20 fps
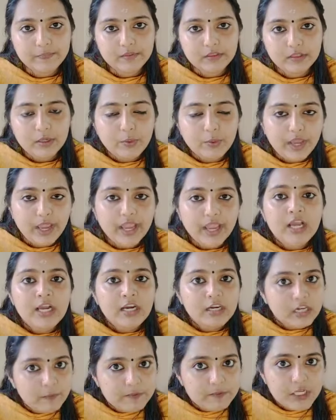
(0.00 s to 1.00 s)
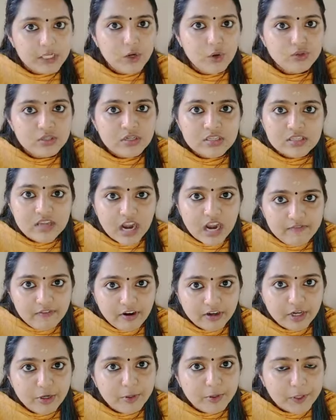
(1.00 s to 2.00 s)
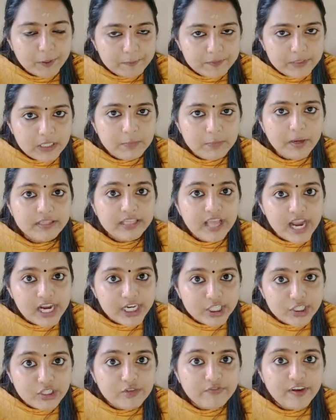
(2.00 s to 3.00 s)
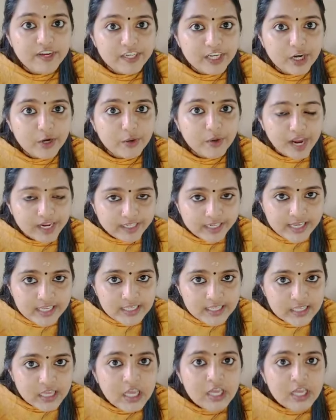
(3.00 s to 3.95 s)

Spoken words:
Okay. Trypsinogen is converted into trypsin by the action of enterokinase,